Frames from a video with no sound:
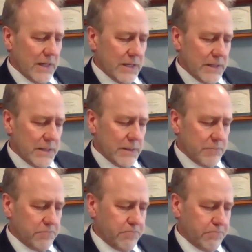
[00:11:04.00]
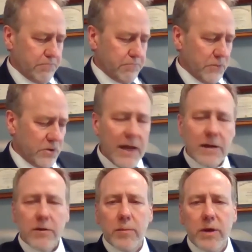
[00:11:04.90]
To
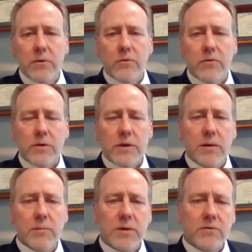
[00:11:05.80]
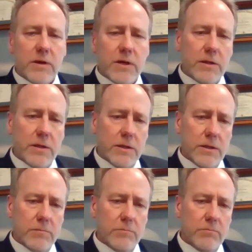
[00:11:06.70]
add to the mayor's comments
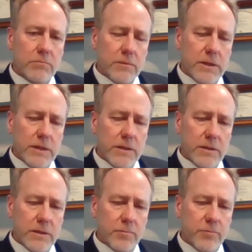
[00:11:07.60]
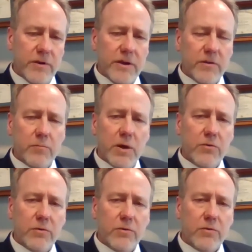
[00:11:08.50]
on preventative
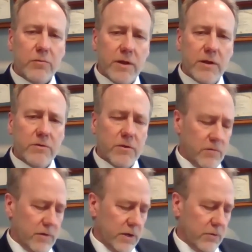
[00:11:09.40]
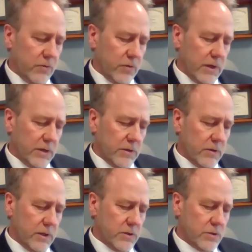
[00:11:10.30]
measures related to the virus, I
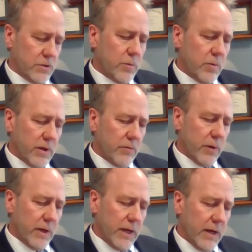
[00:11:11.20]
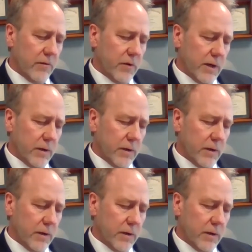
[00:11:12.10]
do believe we have